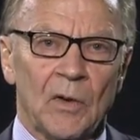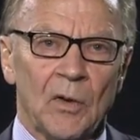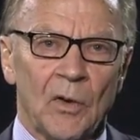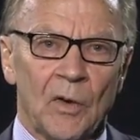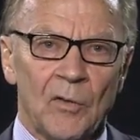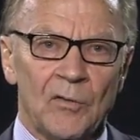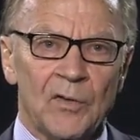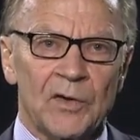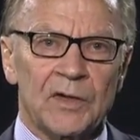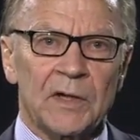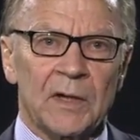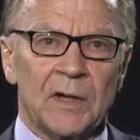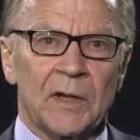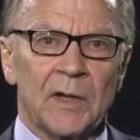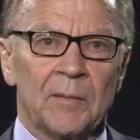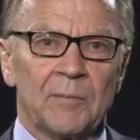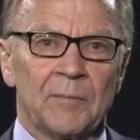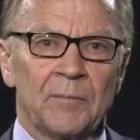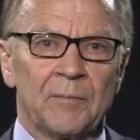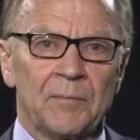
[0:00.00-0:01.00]
Over
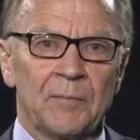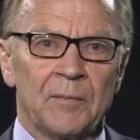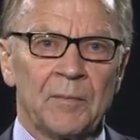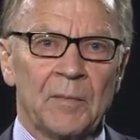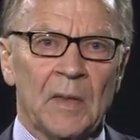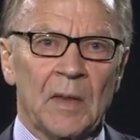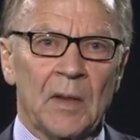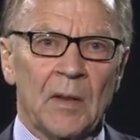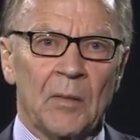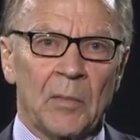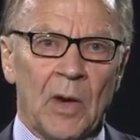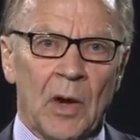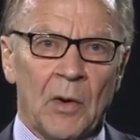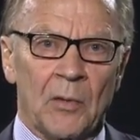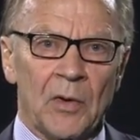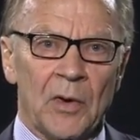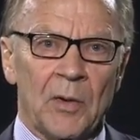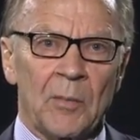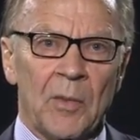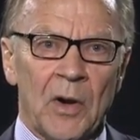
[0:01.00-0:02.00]
time,
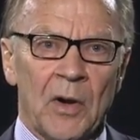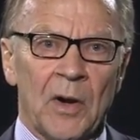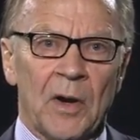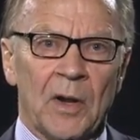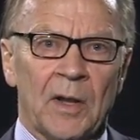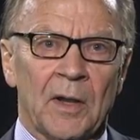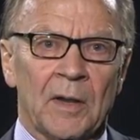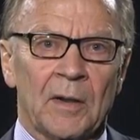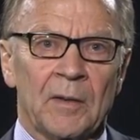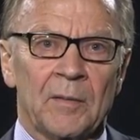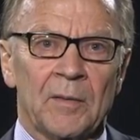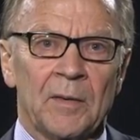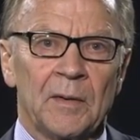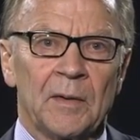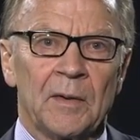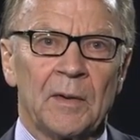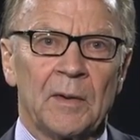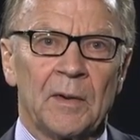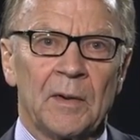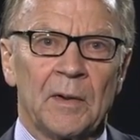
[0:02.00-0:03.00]
power in America
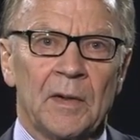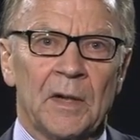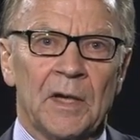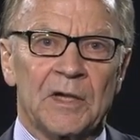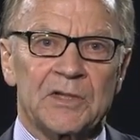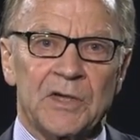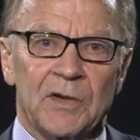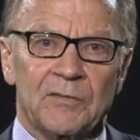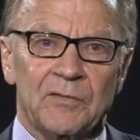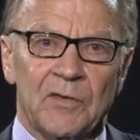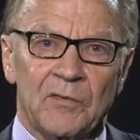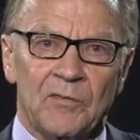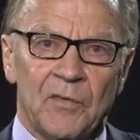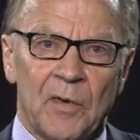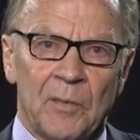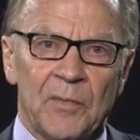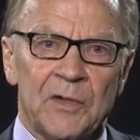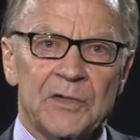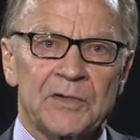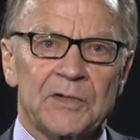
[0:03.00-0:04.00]
has shifted
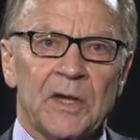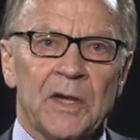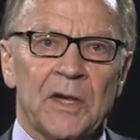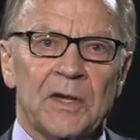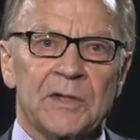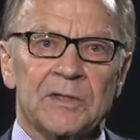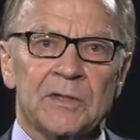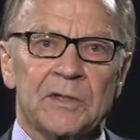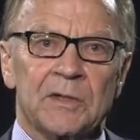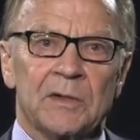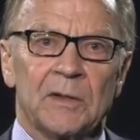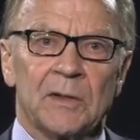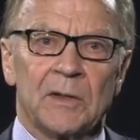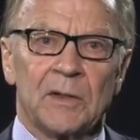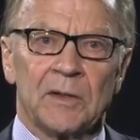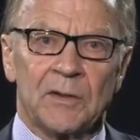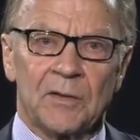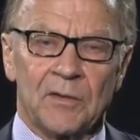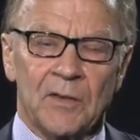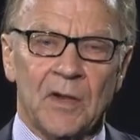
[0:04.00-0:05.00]
from the states
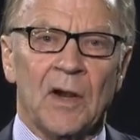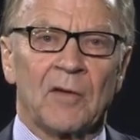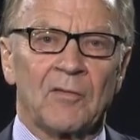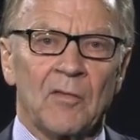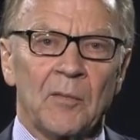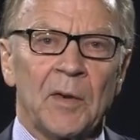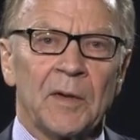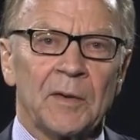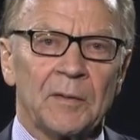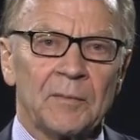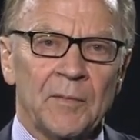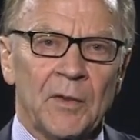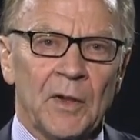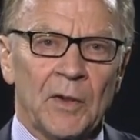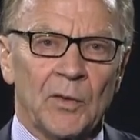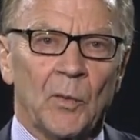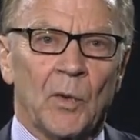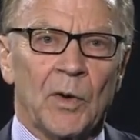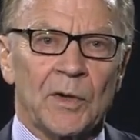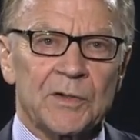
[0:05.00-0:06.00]
to the government
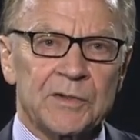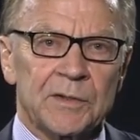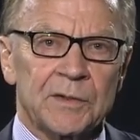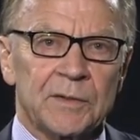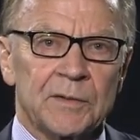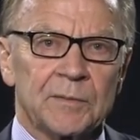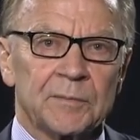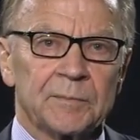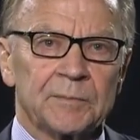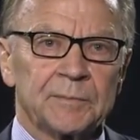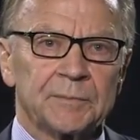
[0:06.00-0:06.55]
in Washington.